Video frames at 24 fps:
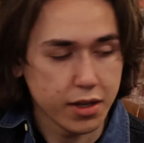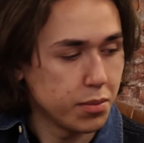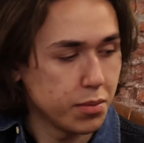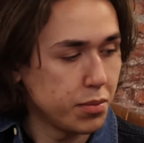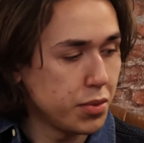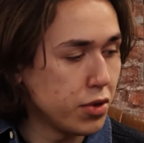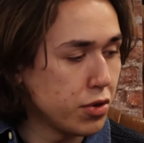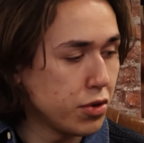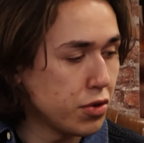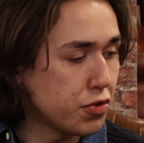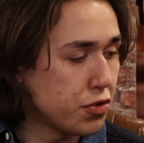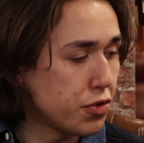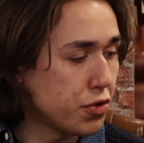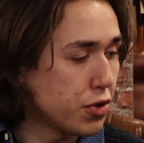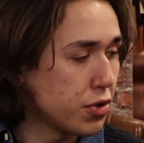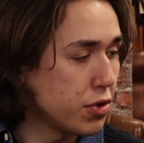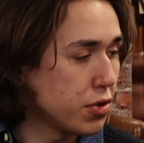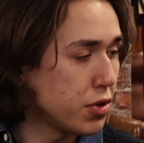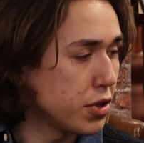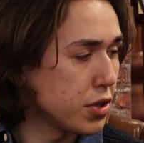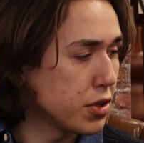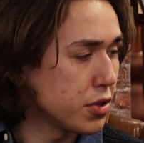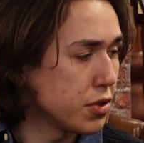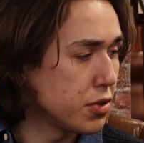
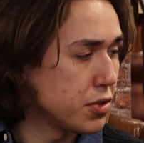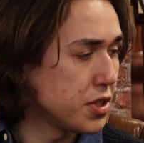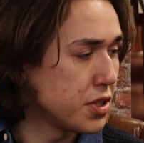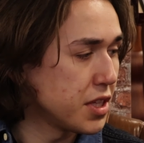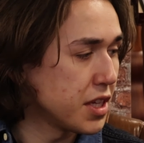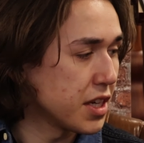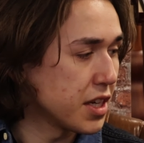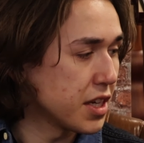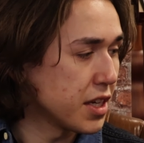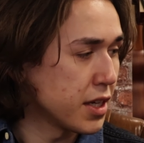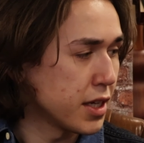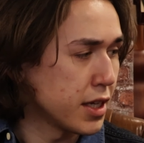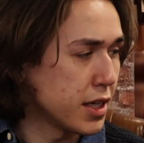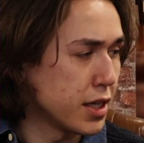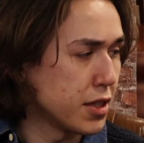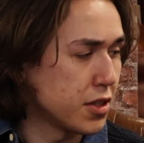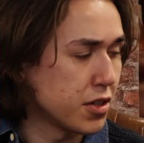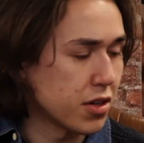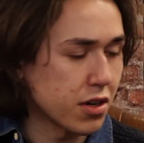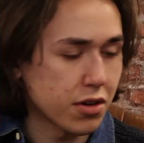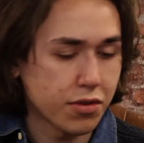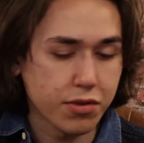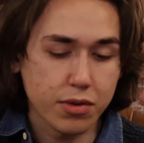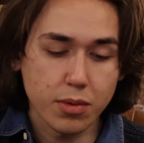beautiful acoustic
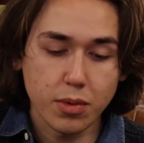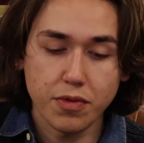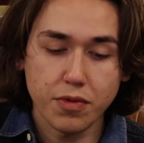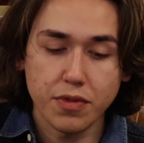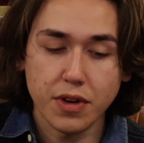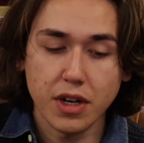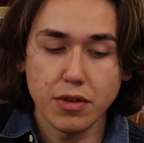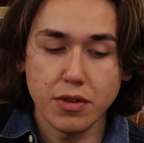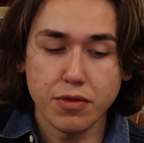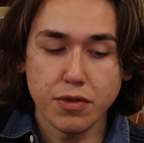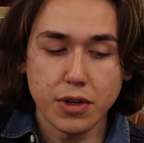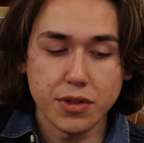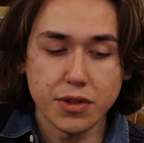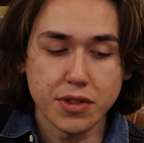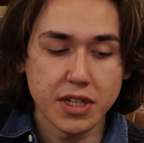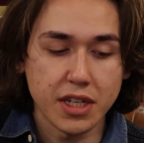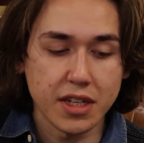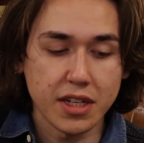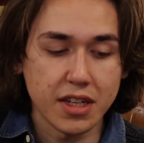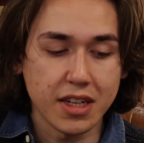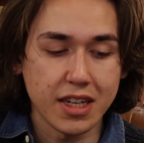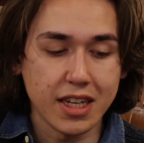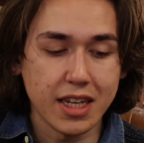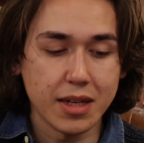guitar from the fine folks
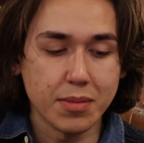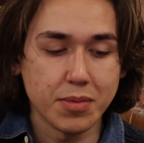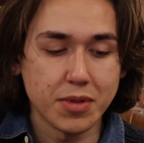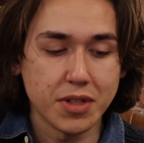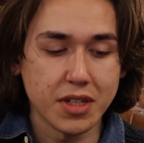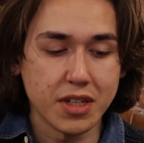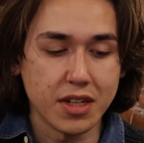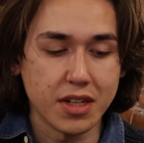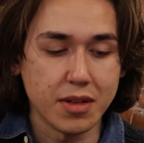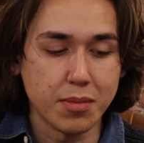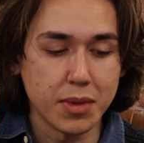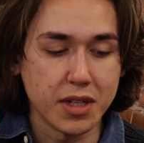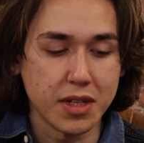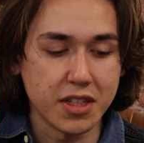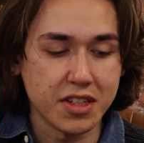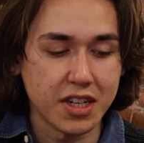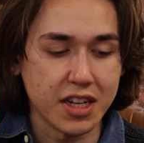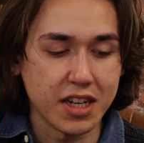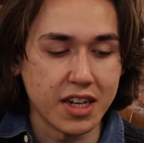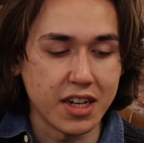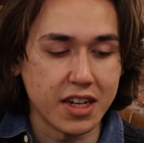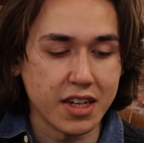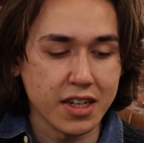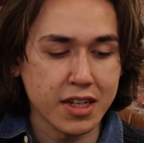at the Gibson
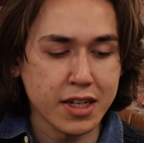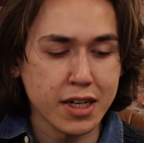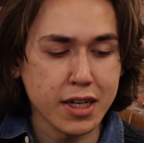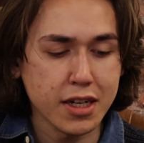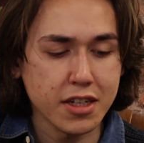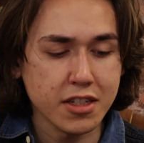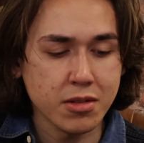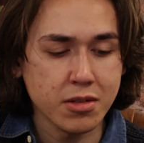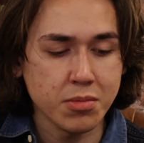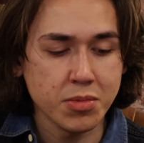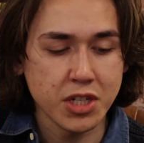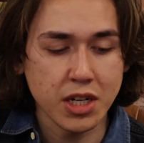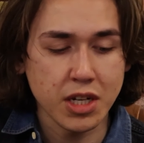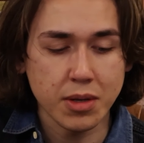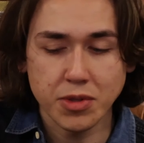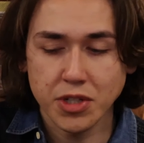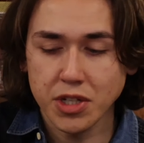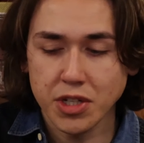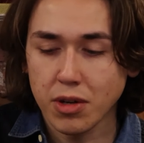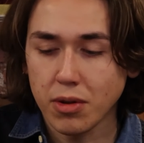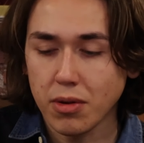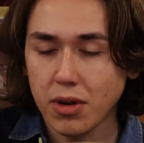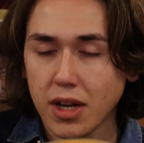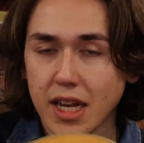Montana custom shop.
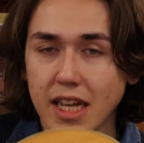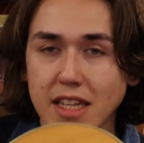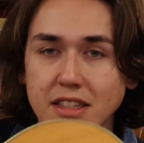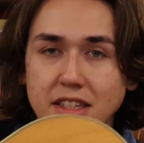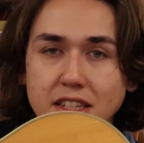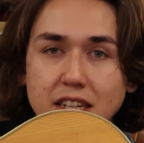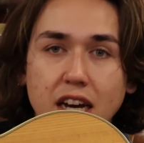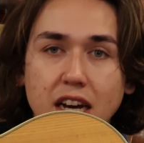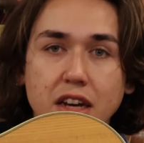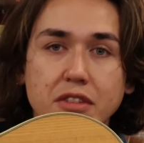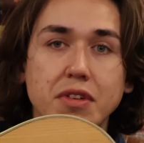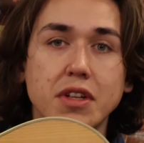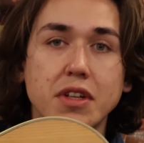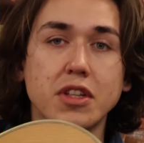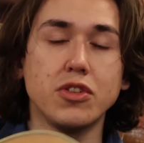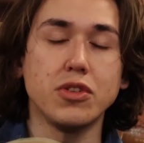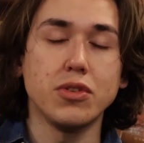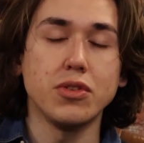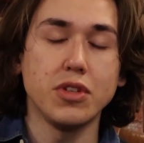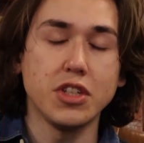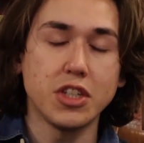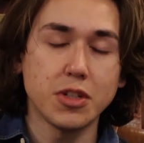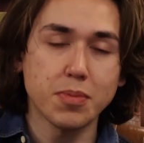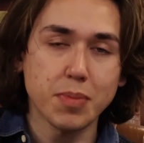So let's dive
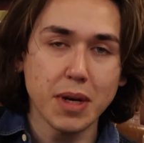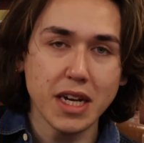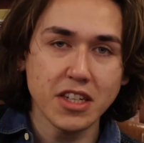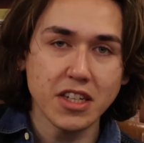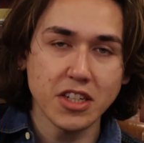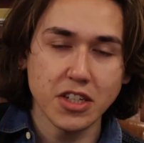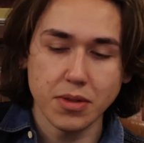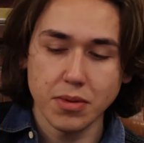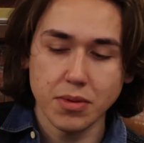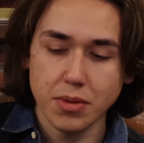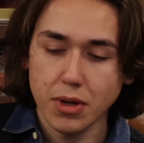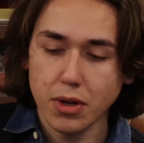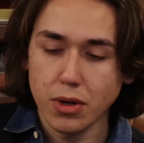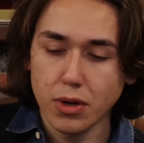into the specs.